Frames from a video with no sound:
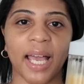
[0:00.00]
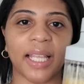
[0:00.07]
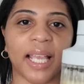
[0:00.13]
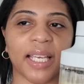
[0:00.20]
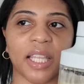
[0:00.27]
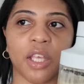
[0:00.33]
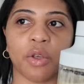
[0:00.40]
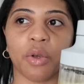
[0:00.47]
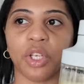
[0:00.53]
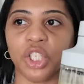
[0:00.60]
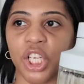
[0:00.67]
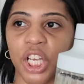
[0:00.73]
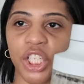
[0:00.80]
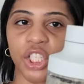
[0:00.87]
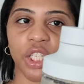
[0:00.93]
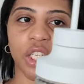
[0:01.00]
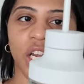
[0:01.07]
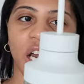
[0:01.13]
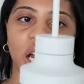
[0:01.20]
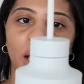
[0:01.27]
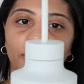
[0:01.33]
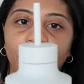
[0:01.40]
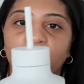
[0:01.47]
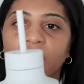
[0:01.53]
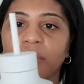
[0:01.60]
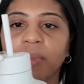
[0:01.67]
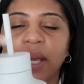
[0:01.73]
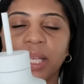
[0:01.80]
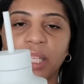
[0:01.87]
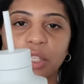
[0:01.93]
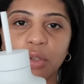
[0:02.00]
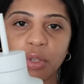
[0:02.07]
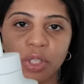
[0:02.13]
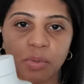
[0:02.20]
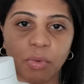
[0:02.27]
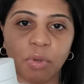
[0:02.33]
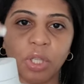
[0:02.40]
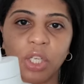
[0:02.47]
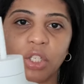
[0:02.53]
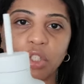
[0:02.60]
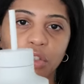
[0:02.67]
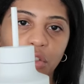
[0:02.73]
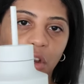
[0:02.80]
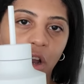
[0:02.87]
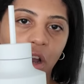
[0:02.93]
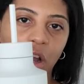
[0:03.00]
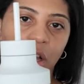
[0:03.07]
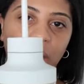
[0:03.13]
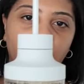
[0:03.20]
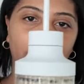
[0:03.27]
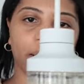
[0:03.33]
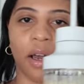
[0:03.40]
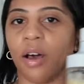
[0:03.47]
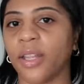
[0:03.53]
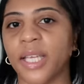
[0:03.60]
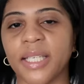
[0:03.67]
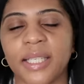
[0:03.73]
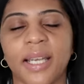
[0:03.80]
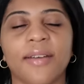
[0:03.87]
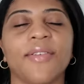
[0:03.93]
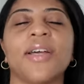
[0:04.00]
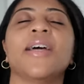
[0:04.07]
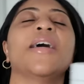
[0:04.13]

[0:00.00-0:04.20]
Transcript: I like that you can change the top and make it into a smoothie, straw, like all that stuff.